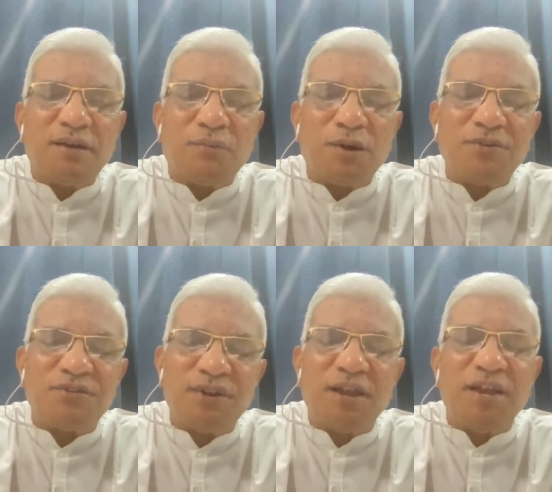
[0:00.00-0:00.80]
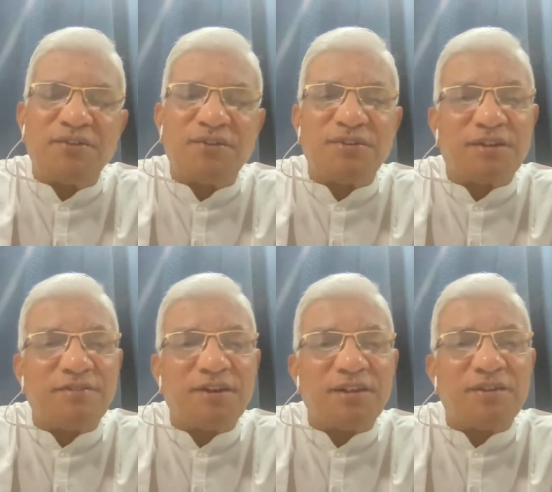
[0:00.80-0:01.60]
what is Shreyas is
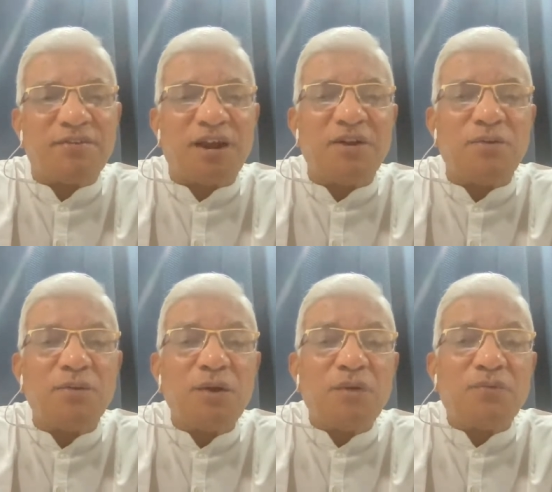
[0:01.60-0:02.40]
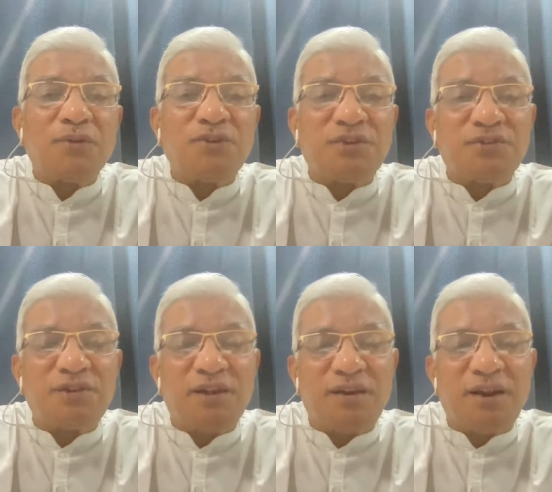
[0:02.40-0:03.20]
given in the childhood for
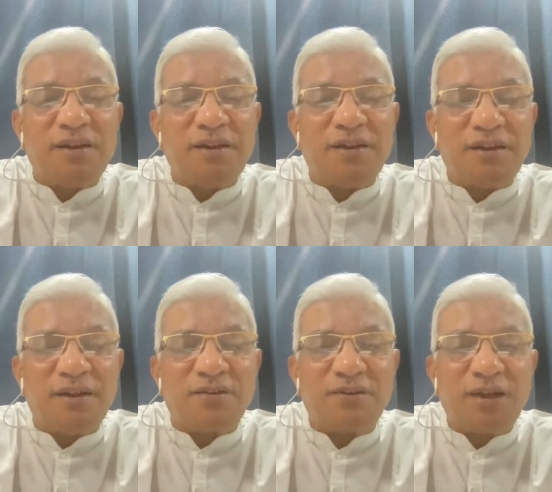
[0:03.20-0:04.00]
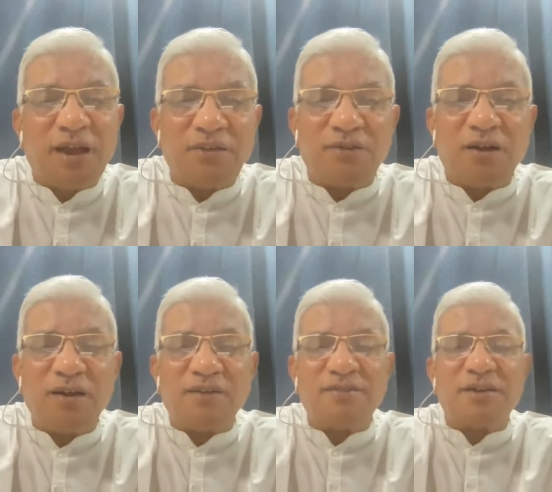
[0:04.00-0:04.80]
16, 18 years, as
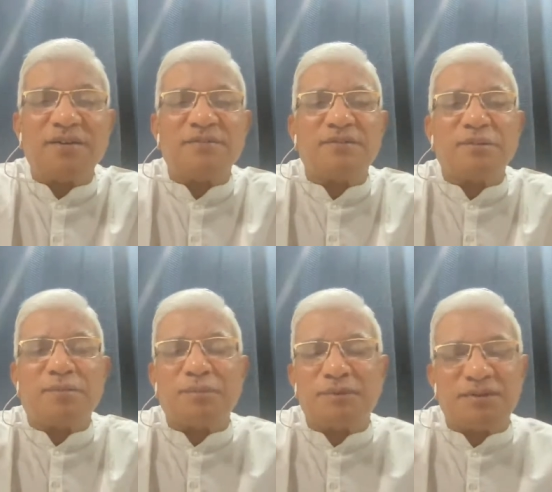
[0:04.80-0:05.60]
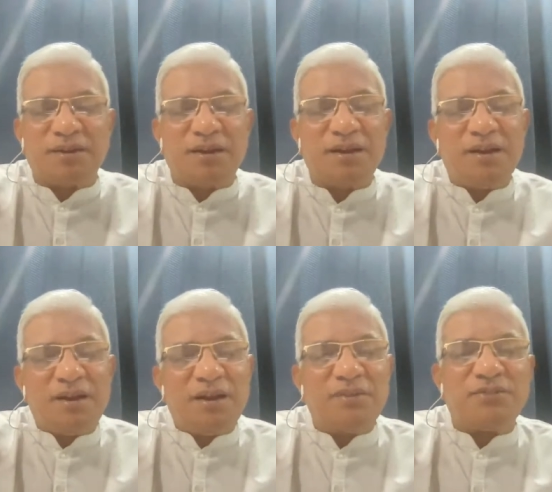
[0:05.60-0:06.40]
long as that he's in the brahmacharya,
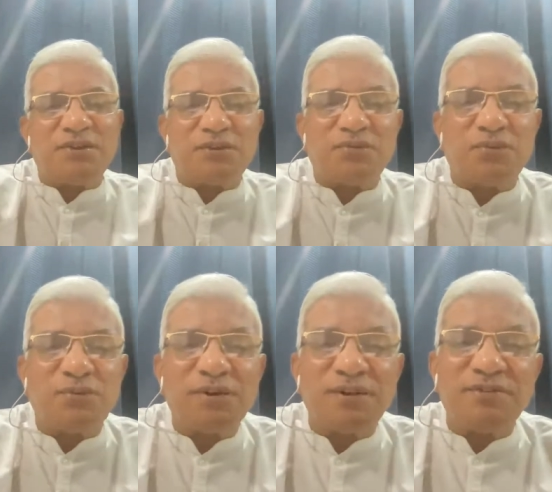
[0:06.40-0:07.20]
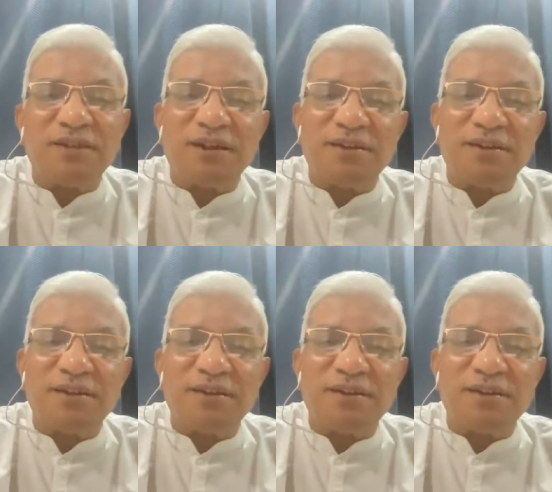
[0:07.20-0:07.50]
he's in the school, he's in the